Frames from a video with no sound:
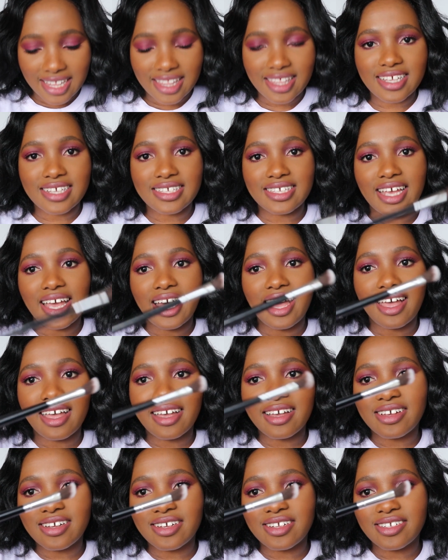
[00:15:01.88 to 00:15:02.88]
this
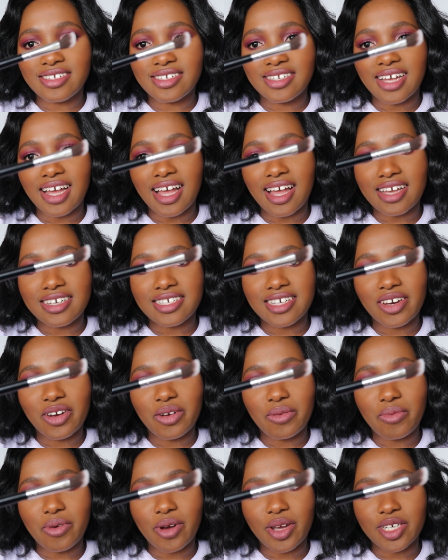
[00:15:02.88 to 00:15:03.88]
angled
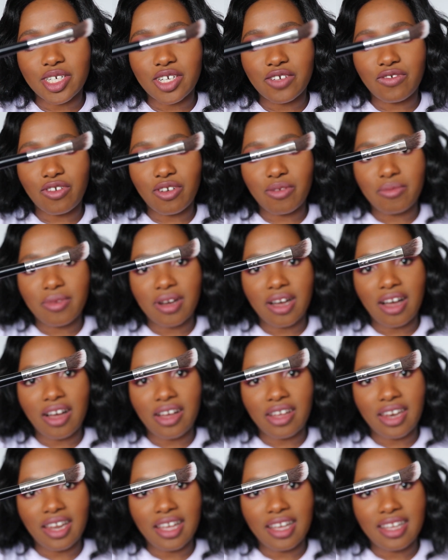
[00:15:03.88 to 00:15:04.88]
eyeshadow brush from
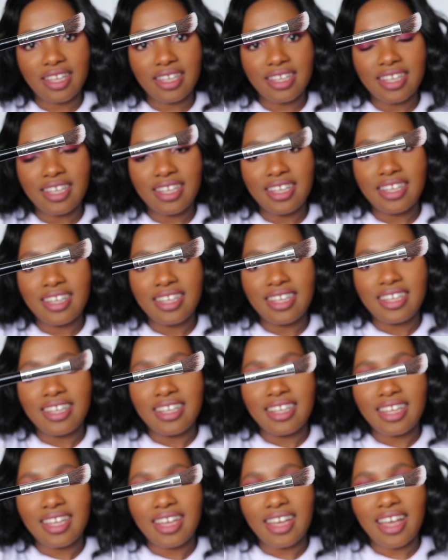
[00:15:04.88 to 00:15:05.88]
Cala.
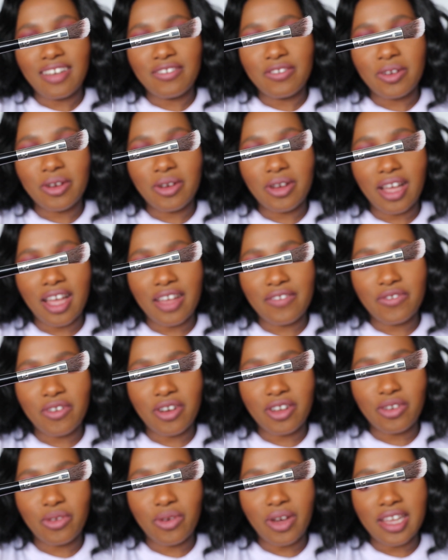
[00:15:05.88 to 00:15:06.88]
I've
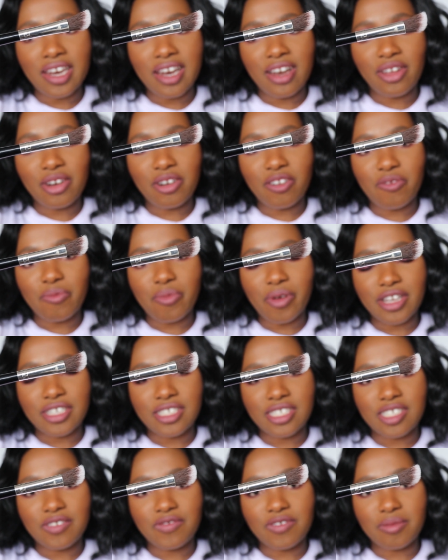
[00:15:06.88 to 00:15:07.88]
got quite a lot of
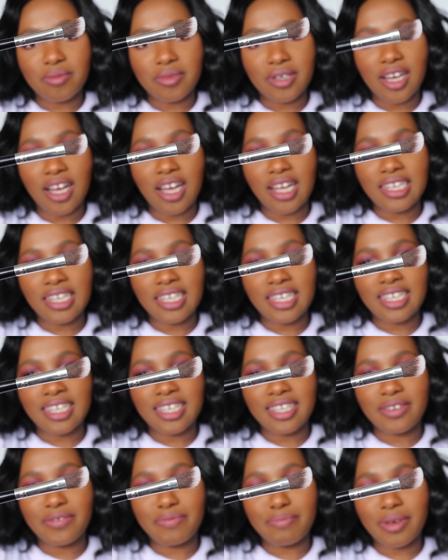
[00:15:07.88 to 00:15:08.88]
brushes from
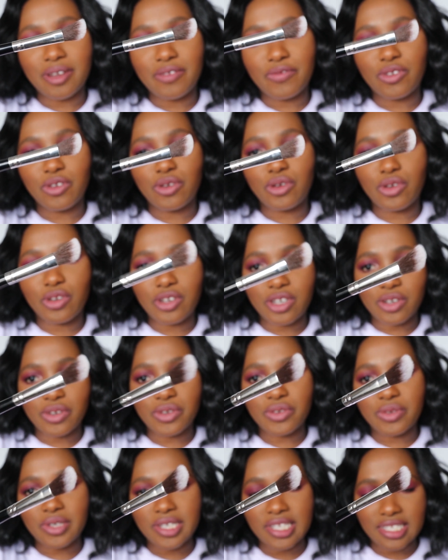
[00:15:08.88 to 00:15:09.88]
Cala, but for
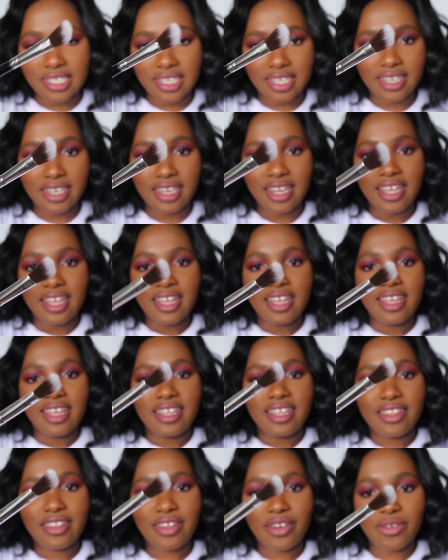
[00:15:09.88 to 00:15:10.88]
good reason.
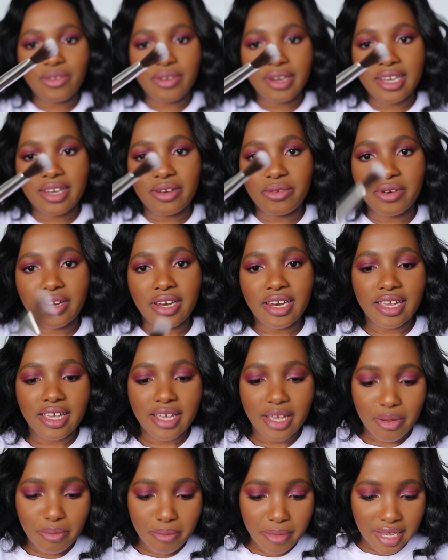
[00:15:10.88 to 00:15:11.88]
They're
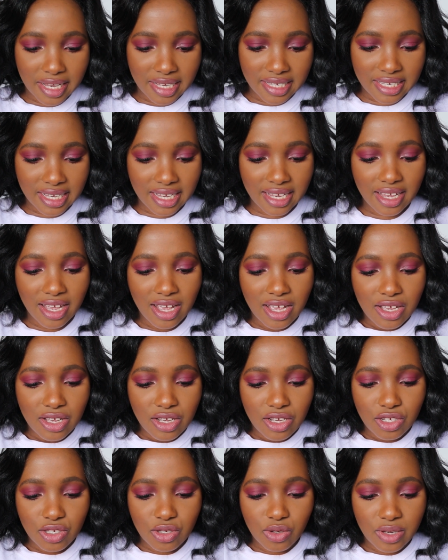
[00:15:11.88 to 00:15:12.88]
really amazing.
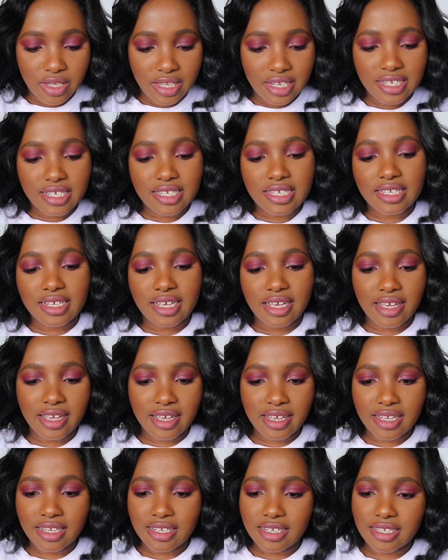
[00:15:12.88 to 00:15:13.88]
So this
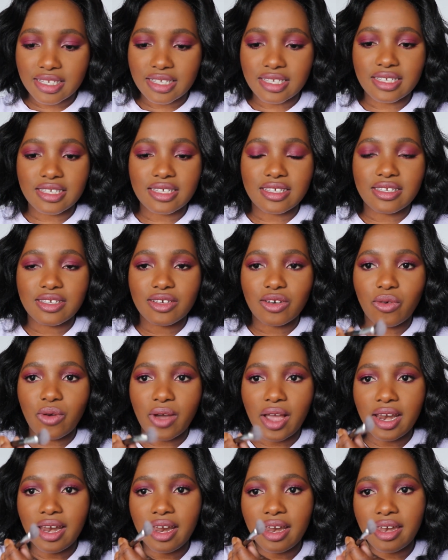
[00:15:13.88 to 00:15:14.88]
is
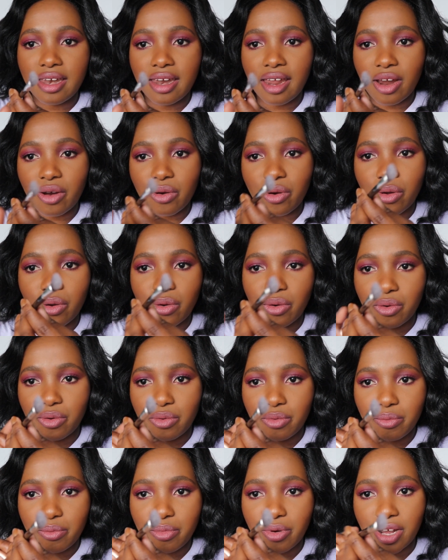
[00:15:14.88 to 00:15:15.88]
quite a narrow
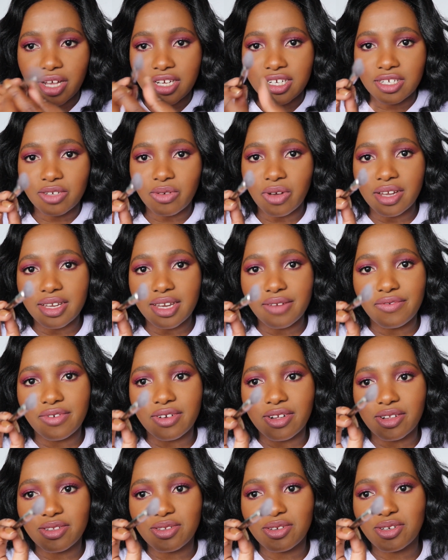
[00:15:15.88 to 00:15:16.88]
brush. It's quite
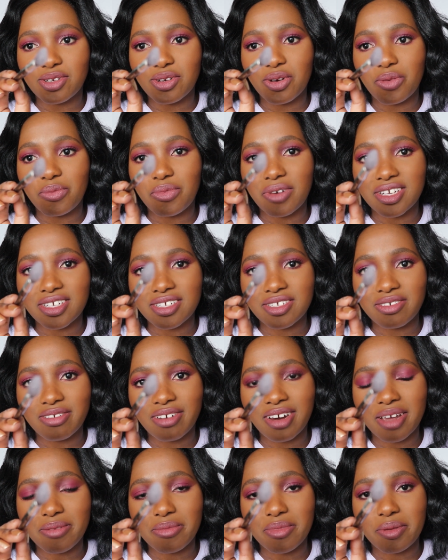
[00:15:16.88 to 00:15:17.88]
difficult to show brushes
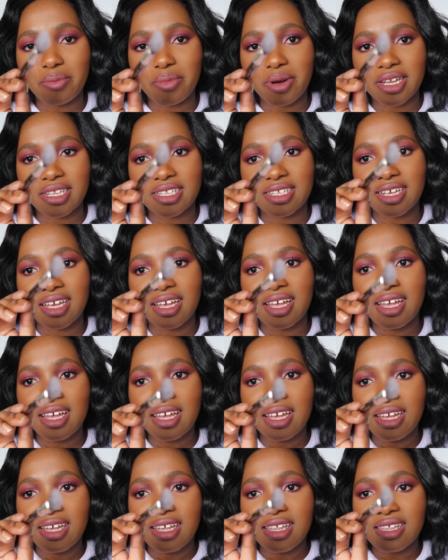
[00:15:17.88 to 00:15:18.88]
on camera, but
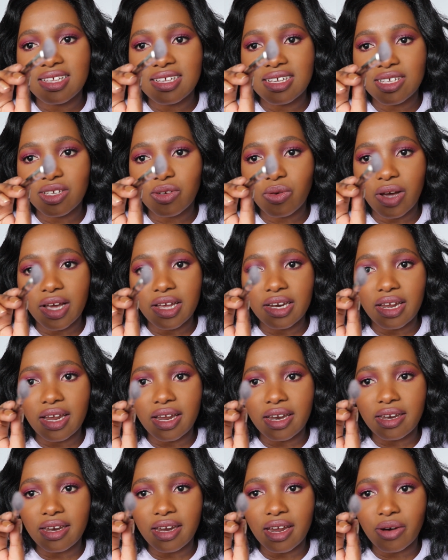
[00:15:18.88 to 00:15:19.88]
this is quite
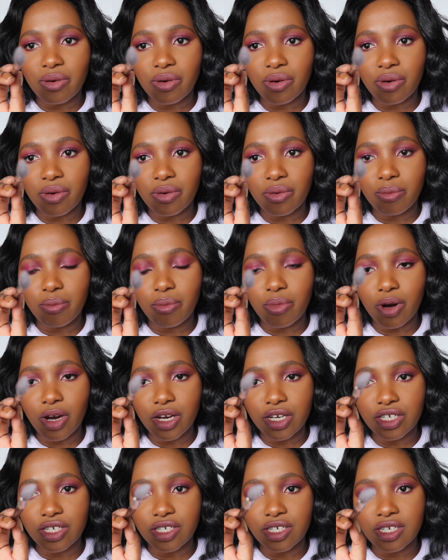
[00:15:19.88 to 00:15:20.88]
a narrow
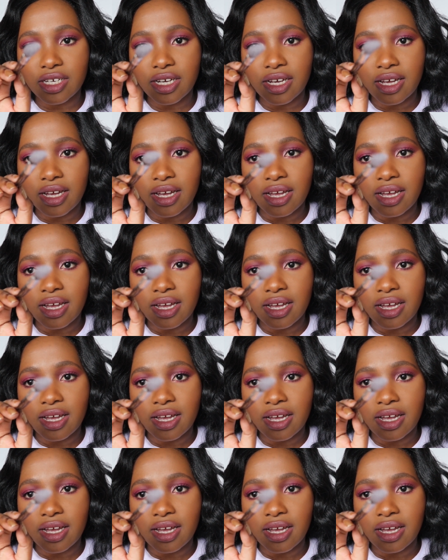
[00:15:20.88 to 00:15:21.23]
brush,